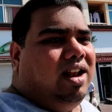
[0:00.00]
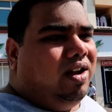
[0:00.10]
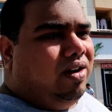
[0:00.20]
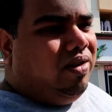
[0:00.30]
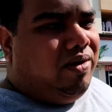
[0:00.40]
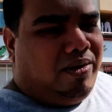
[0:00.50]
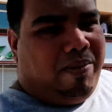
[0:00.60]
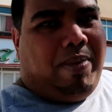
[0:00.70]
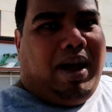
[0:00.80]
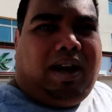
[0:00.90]

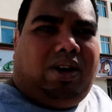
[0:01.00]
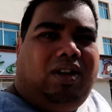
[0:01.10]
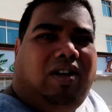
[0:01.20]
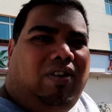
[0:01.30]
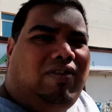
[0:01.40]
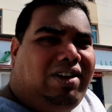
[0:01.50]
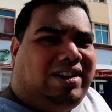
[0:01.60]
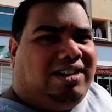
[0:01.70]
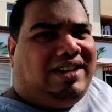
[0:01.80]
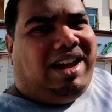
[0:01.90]
now back to the
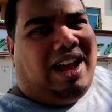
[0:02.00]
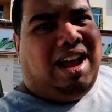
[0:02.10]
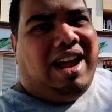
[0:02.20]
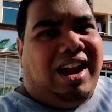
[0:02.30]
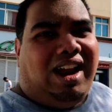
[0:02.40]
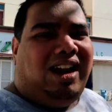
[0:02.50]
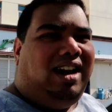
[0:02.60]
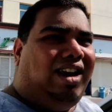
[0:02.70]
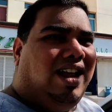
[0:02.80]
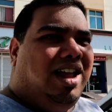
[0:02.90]
office
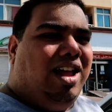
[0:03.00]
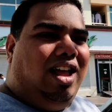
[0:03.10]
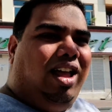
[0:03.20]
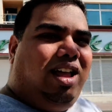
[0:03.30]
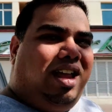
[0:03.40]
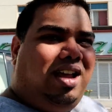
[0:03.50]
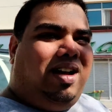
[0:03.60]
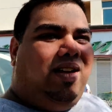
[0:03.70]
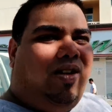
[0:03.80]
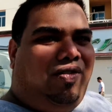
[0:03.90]
and
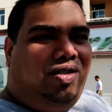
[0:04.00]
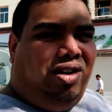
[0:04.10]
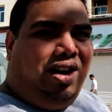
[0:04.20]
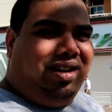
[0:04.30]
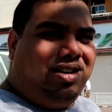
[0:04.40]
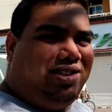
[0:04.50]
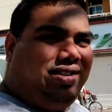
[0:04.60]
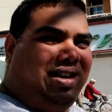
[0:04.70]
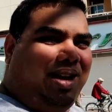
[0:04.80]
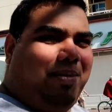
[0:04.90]
yeah, off to
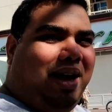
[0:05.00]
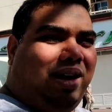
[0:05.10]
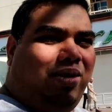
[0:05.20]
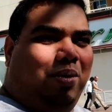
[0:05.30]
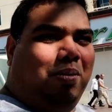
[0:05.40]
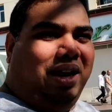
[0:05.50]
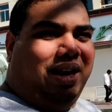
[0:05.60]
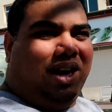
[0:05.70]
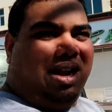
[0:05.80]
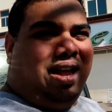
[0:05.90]
lunch. Back at home
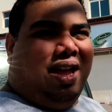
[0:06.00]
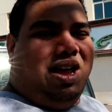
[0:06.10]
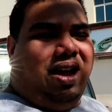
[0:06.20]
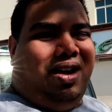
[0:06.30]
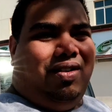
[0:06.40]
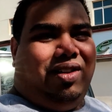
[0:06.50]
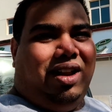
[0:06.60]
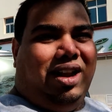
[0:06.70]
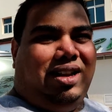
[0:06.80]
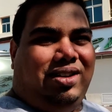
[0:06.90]
then
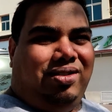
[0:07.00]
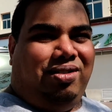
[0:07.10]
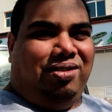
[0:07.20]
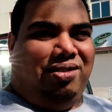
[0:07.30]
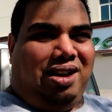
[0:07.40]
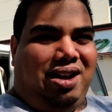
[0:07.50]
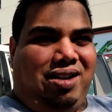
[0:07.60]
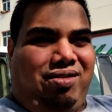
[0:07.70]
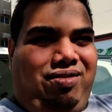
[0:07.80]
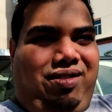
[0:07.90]
after that. So
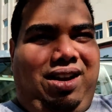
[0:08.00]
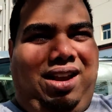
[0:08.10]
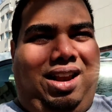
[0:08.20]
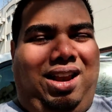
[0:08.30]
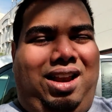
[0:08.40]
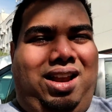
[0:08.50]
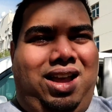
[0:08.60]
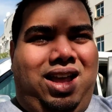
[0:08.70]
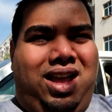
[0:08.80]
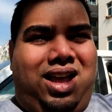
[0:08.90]
yeah, we'll
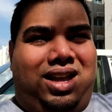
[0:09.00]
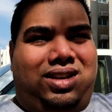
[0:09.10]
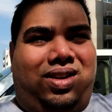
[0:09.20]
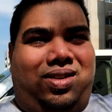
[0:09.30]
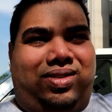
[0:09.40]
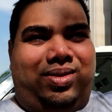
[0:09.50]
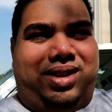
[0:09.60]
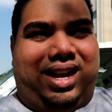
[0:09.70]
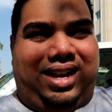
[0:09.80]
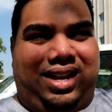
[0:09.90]
see you all
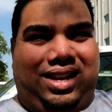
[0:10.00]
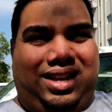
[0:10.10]
soon then.